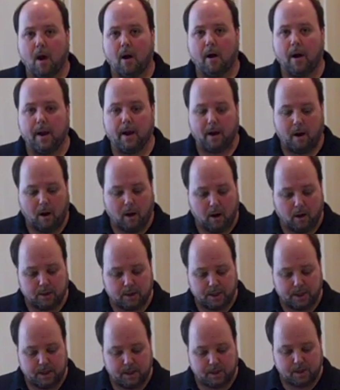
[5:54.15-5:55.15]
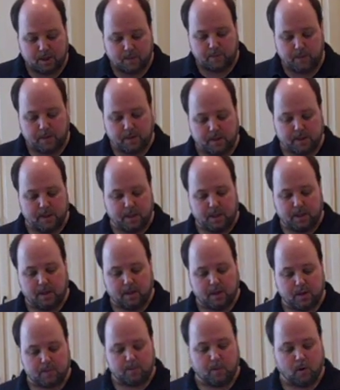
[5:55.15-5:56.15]
Alright, our cheese has been sitting
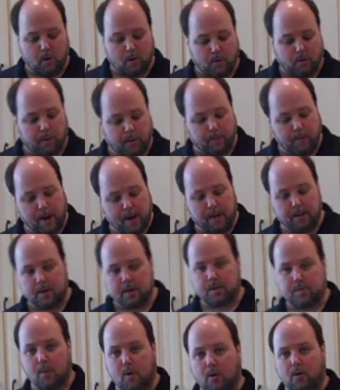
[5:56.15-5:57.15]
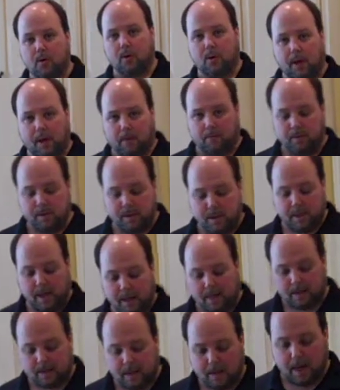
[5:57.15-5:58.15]
in the smoker. We ran the smoker, like we said,
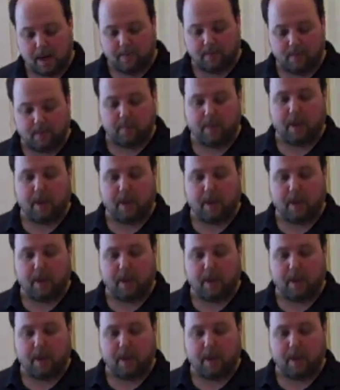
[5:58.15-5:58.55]
outside